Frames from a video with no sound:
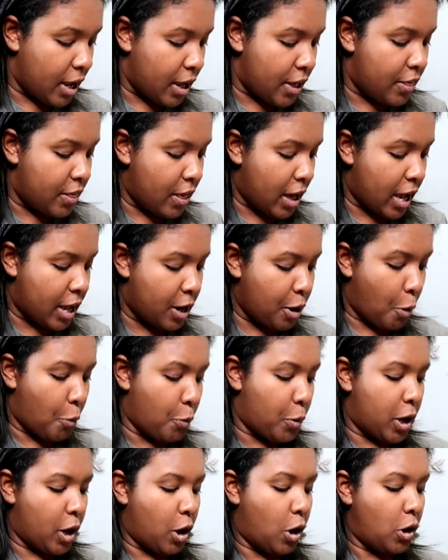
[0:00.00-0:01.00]
And then
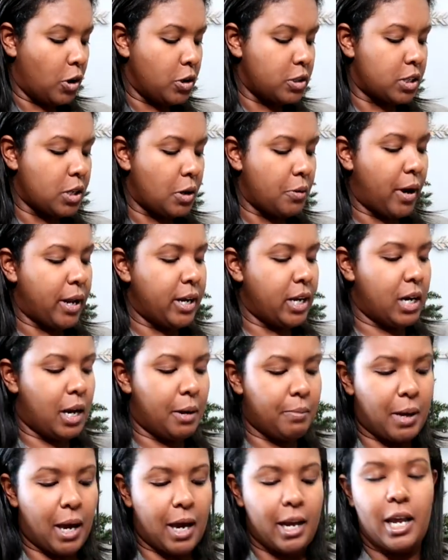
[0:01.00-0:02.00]
we also ended
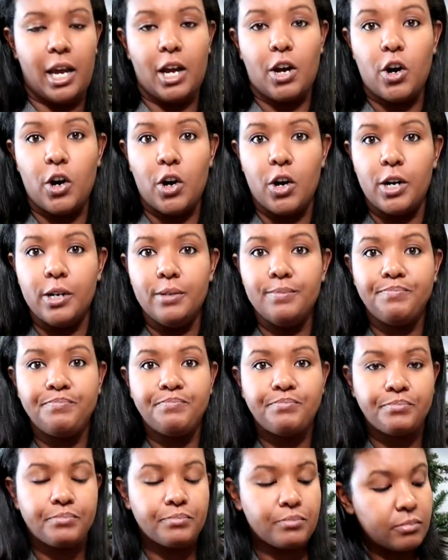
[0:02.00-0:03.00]
up getting her
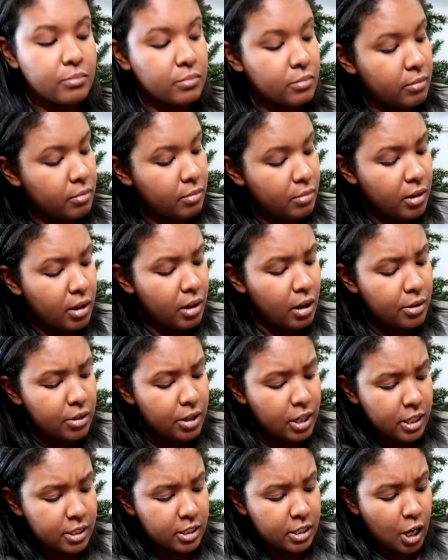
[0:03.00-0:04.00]

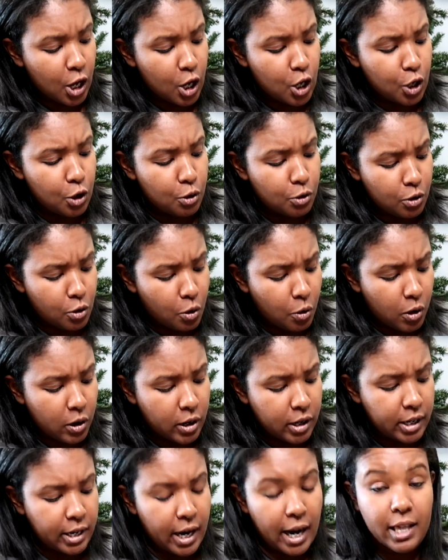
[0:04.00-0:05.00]
this
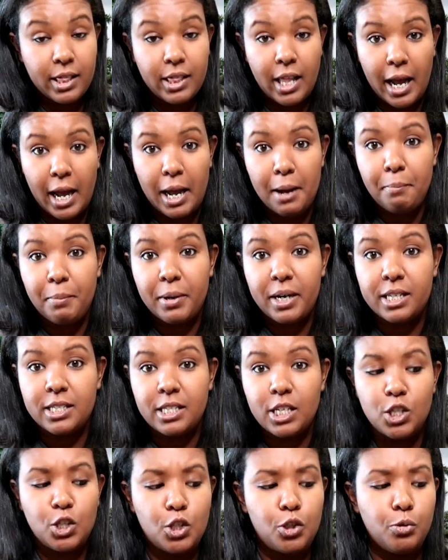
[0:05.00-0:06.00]
unicorn nightlight, but it's
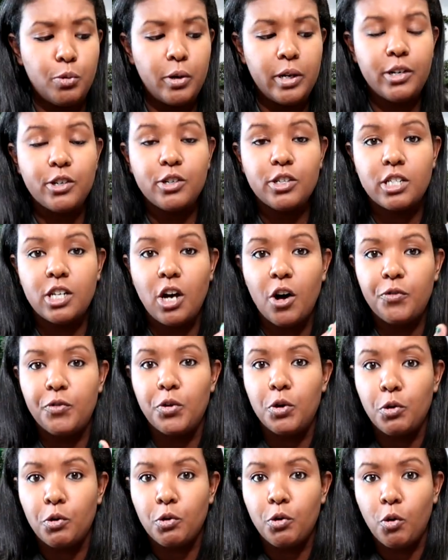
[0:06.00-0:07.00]
a do-it-yourself
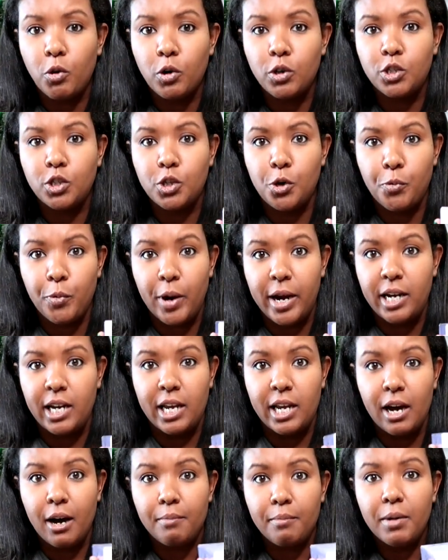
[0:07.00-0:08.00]
unicorn
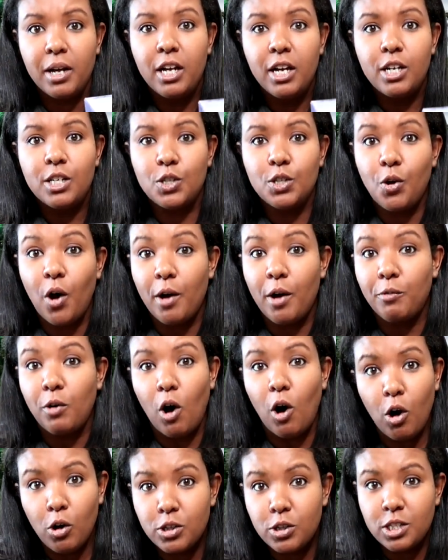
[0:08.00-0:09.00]
terrarium. So I will
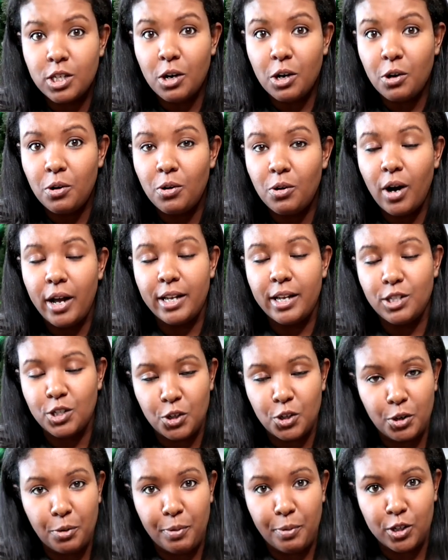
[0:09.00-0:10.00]
also
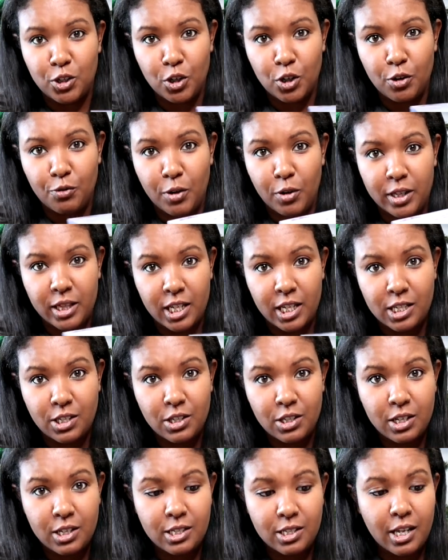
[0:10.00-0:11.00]
insert a picture of what this
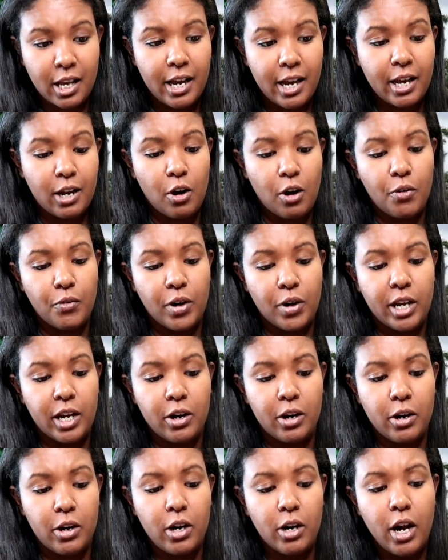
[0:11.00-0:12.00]
looks like over
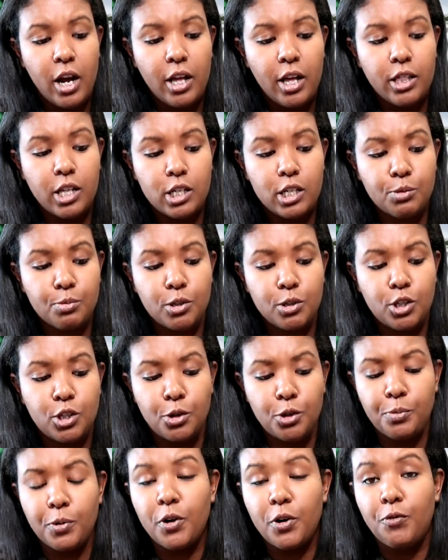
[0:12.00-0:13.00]
here. This was
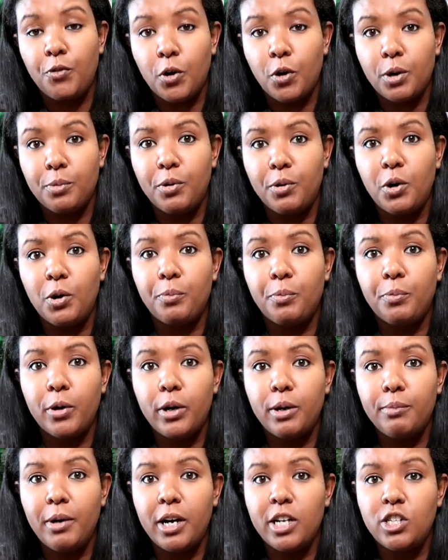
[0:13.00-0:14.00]
super affordable.
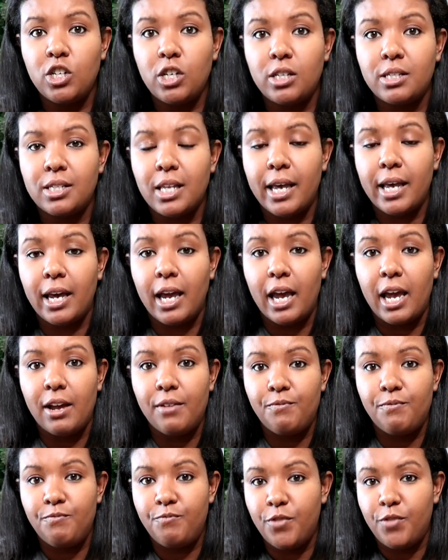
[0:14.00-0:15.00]
Pretty much it's like
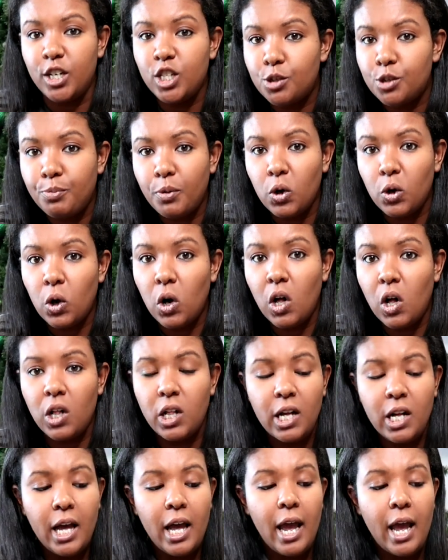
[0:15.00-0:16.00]
a
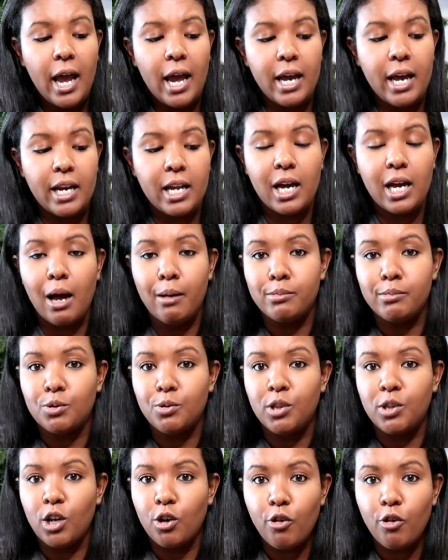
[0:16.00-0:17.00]
fishbowl and it comes
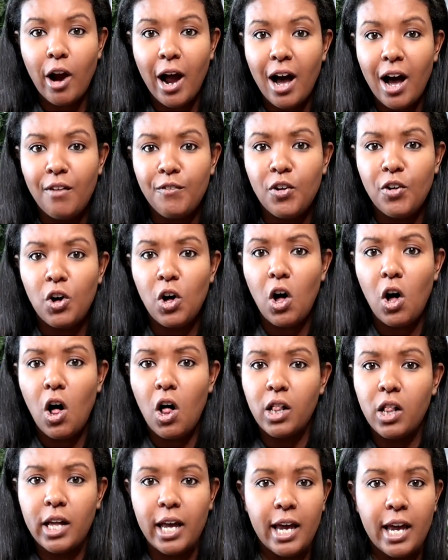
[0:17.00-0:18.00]
with the
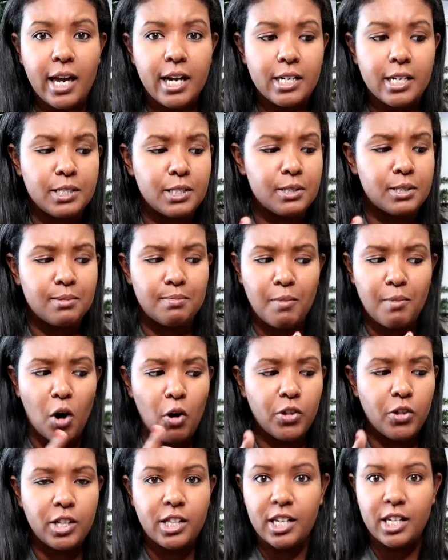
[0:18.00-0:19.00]
gravel and
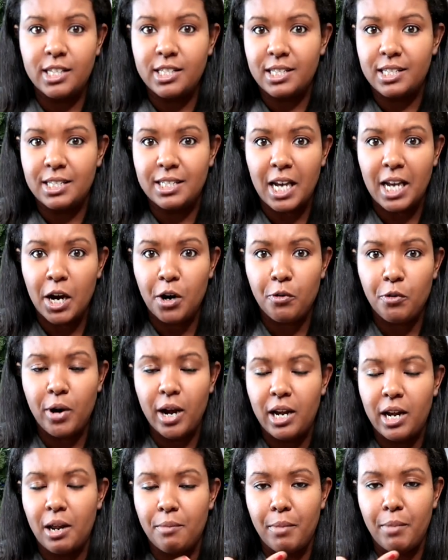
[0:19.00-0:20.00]
all the things to
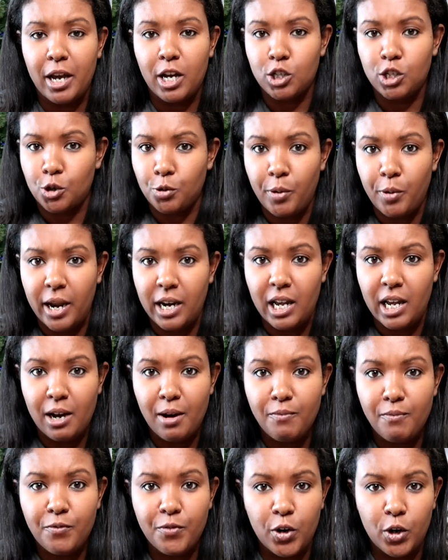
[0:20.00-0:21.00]
decorate and make a
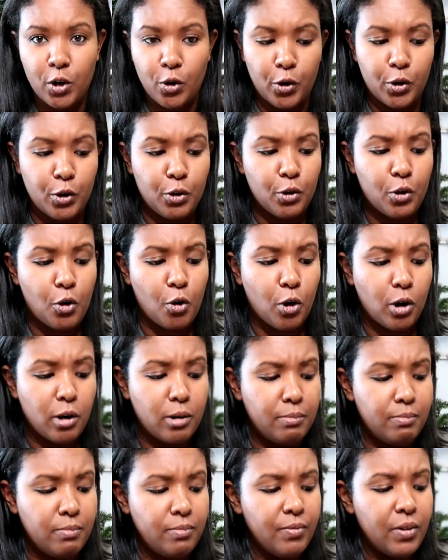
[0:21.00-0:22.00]
terrarium for your
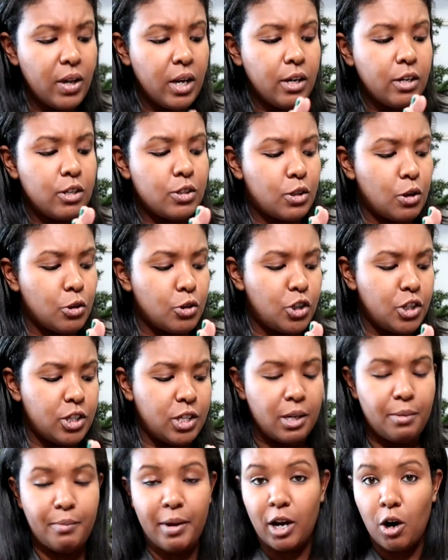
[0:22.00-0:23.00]
unicorn. So she's
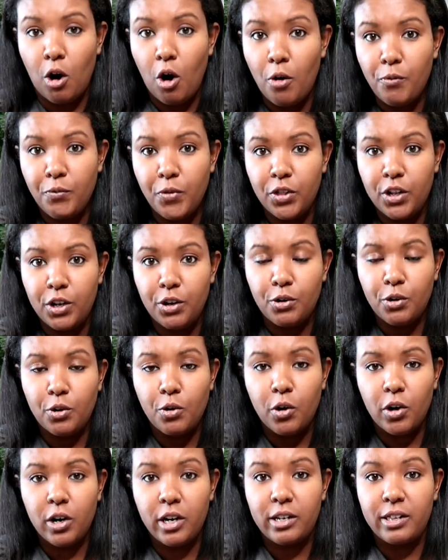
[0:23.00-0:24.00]
gonna make a home for the
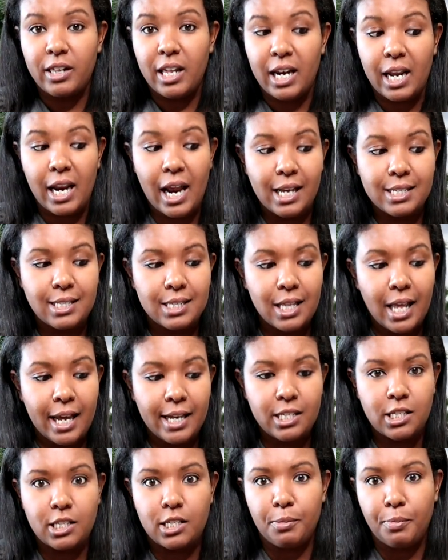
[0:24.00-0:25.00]
unicorn and then it has
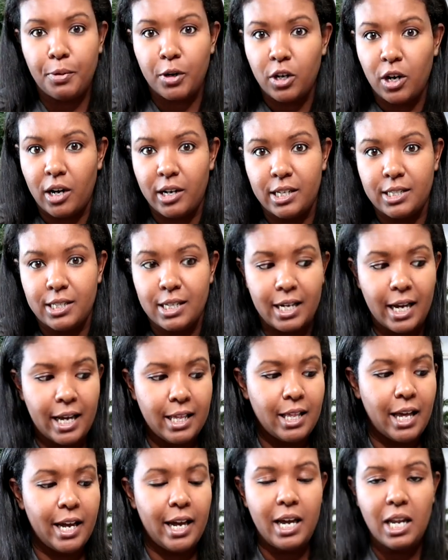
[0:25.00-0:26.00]
lights to put on as a
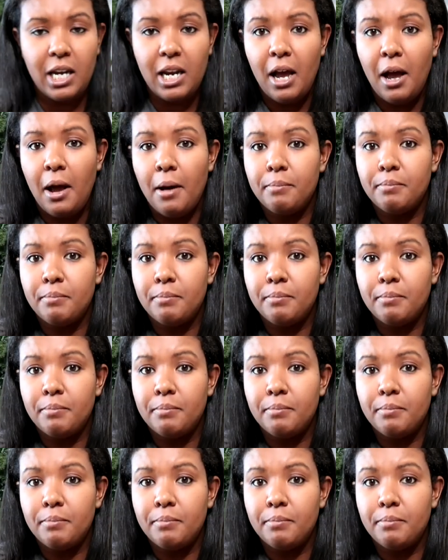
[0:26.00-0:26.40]
nightlight.